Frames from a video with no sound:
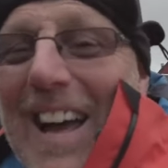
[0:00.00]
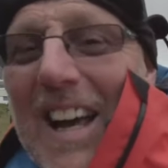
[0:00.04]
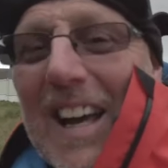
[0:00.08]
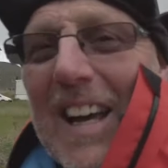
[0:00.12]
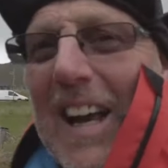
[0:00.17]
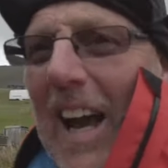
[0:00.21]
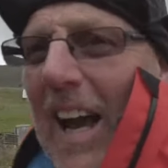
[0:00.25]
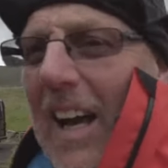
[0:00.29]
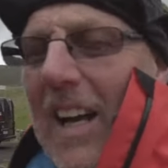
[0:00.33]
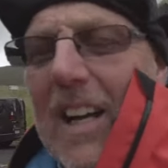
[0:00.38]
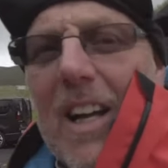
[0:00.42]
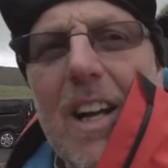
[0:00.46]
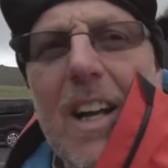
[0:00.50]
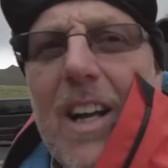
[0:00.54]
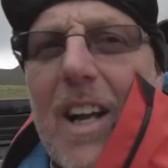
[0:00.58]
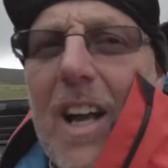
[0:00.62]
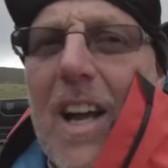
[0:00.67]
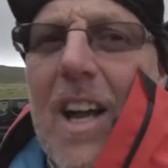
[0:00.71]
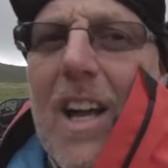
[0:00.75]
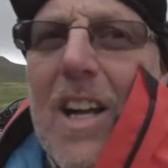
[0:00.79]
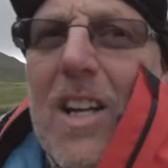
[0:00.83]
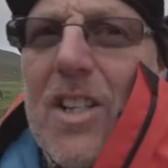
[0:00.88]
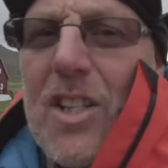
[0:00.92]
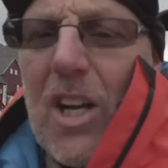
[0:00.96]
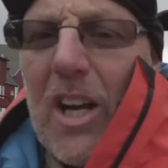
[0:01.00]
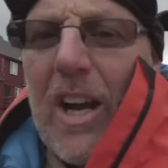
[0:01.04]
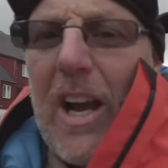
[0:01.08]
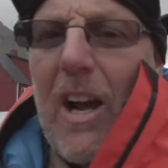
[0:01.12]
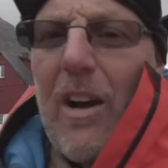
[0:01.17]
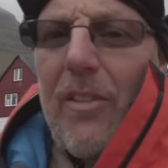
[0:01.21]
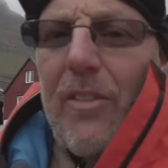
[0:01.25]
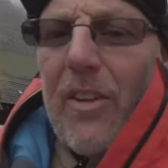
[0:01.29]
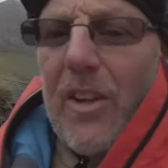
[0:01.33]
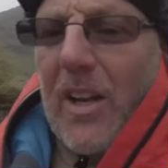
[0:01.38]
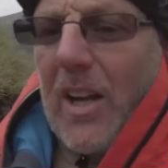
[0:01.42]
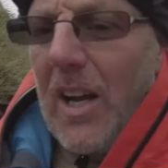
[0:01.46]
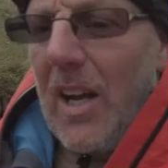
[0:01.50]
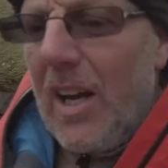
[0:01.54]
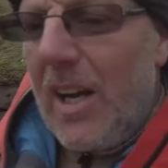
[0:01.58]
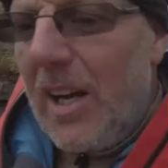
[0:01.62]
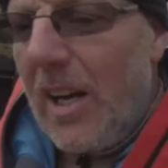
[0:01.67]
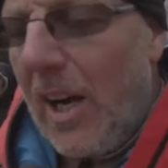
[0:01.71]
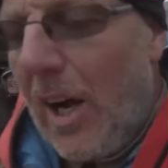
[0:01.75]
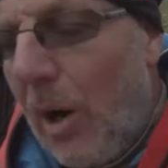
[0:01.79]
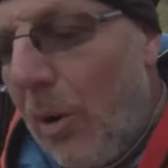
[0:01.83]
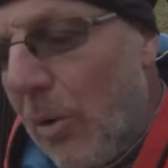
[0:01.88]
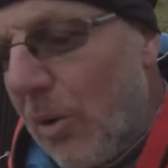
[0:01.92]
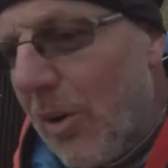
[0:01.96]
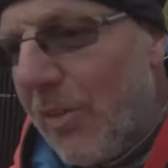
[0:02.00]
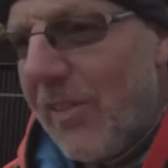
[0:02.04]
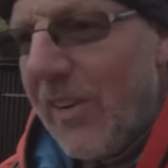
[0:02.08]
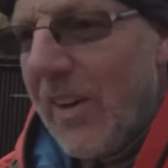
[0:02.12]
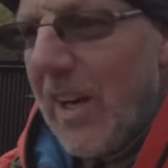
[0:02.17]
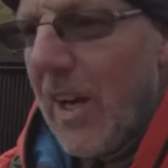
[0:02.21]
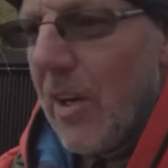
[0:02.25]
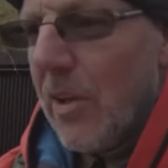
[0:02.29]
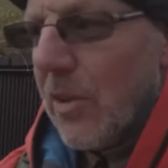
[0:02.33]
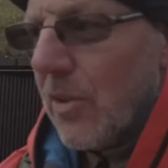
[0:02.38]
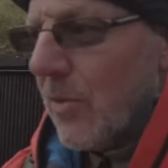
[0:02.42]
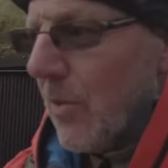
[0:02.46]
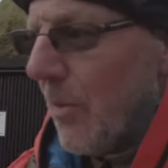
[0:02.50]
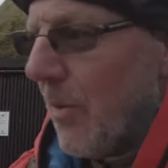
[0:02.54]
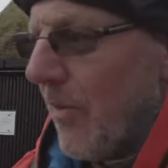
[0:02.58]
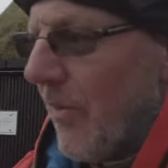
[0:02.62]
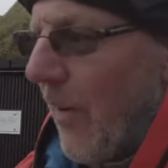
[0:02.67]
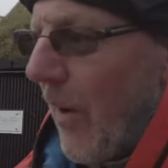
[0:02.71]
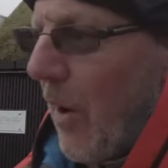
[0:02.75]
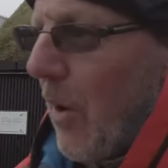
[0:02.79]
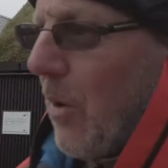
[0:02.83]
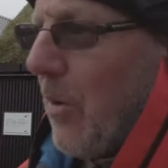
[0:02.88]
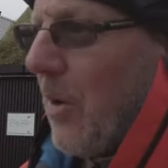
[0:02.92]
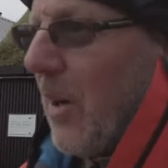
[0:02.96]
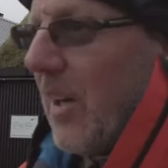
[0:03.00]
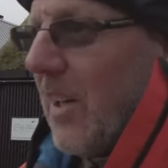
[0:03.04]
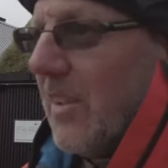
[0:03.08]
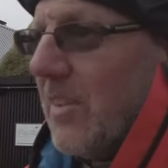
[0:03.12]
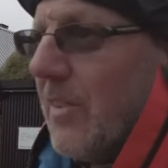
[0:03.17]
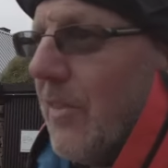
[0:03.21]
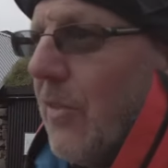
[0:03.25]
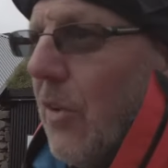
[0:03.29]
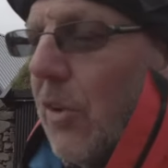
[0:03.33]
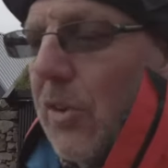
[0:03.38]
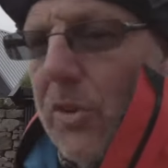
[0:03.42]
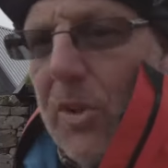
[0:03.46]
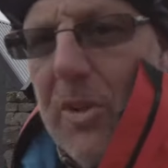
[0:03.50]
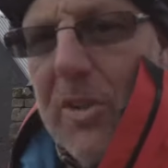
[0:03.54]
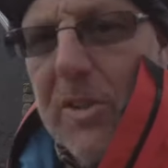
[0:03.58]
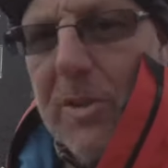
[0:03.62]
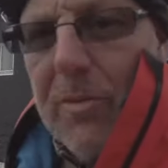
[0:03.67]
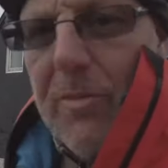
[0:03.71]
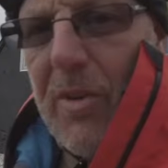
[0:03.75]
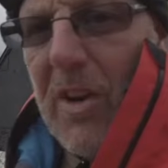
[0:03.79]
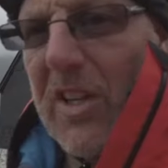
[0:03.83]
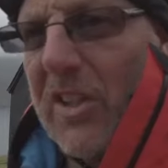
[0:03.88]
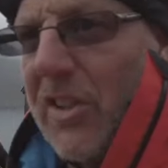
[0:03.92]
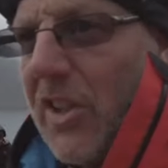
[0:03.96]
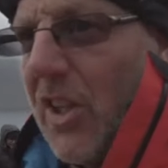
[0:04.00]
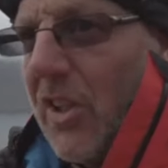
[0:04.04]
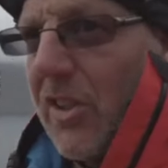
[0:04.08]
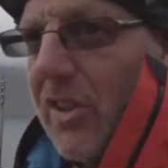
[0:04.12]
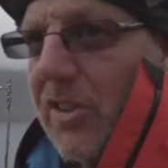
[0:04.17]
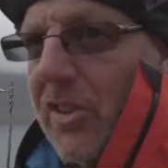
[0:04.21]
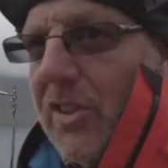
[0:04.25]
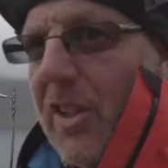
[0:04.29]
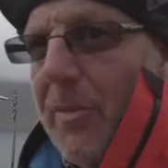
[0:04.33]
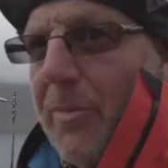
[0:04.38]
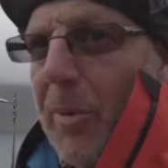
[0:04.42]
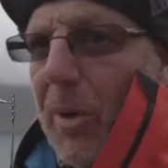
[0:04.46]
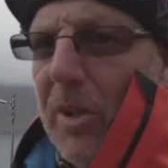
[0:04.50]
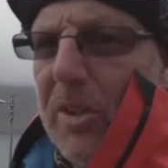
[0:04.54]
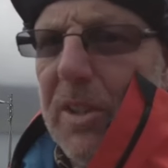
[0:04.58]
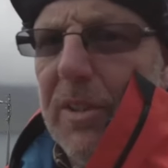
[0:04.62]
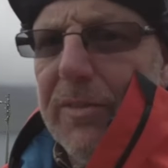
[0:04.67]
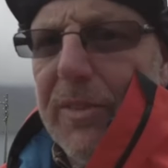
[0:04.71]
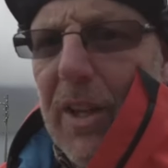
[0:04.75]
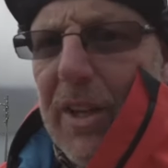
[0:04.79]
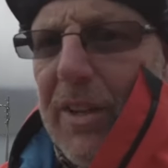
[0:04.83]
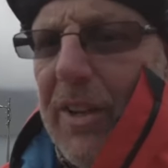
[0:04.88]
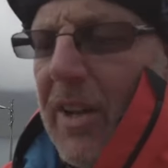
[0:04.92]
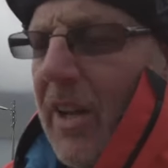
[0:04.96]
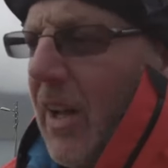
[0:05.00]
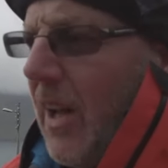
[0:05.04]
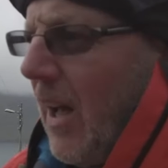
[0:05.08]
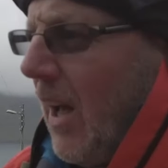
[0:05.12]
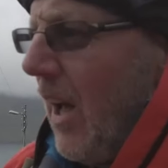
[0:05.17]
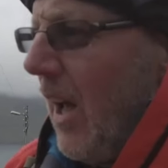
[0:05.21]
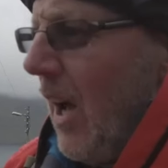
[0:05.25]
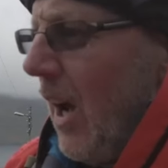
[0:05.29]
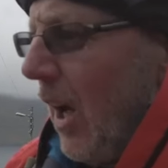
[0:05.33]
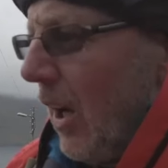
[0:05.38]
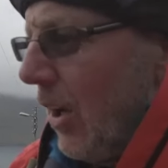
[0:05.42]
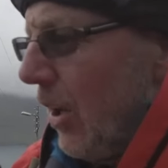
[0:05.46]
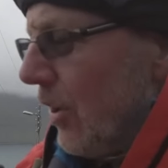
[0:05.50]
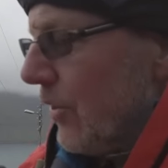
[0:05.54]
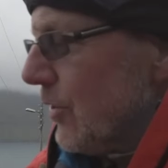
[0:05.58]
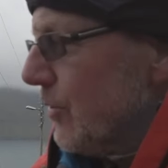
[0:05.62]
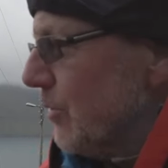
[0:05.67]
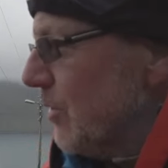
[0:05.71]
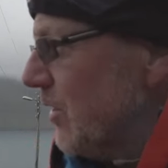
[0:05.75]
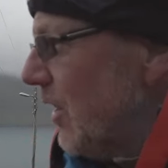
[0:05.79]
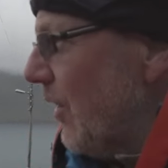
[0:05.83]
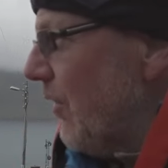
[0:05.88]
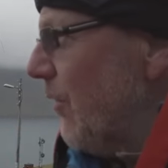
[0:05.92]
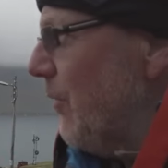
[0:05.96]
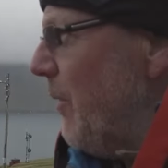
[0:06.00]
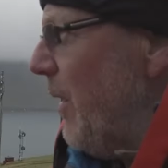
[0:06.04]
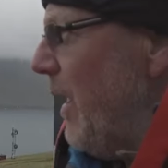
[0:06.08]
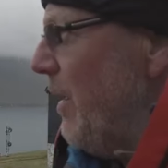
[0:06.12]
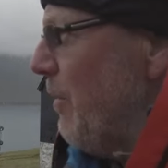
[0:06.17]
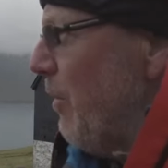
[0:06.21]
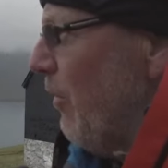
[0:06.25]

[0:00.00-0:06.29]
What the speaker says: Yeah. Check out the older videos from the Faroe Islands if you're doing some research and stuff, because I've done a lot of some stuff from here